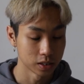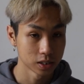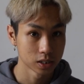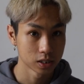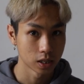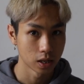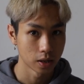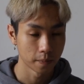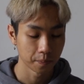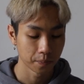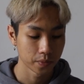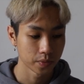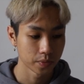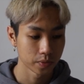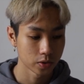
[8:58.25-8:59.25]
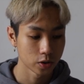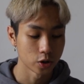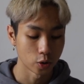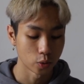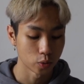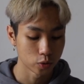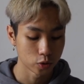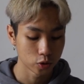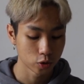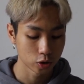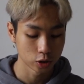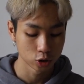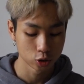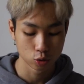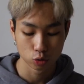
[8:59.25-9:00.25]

It's, you know, you can